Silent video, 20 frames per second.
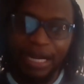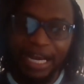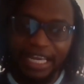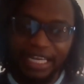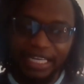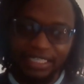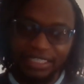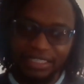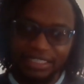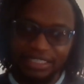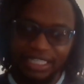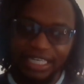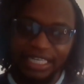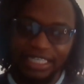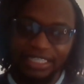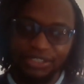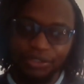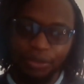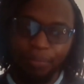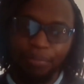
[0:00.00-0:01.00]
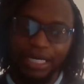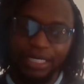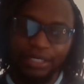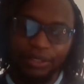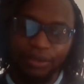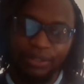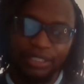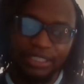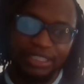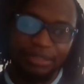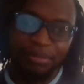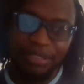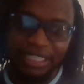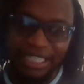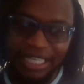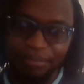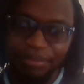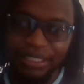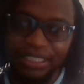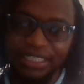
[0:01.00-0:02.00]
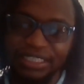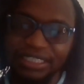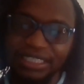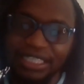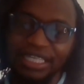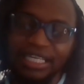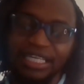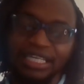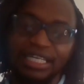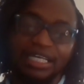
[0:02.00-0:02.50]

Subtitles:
buying shares or part ownership in companies.